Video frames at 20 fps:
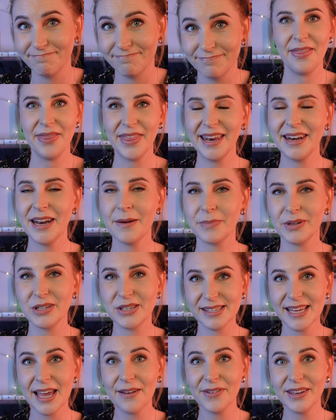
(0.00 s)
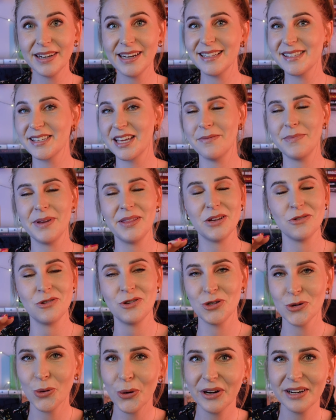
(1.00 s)
And then number seven, it's gonna be the
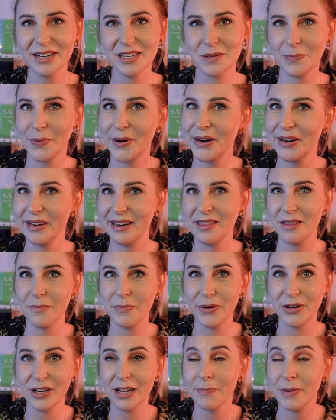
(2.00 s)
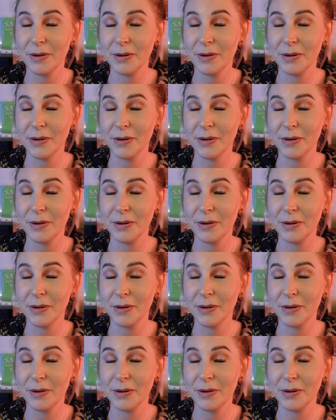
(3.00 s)
shortest part in the book,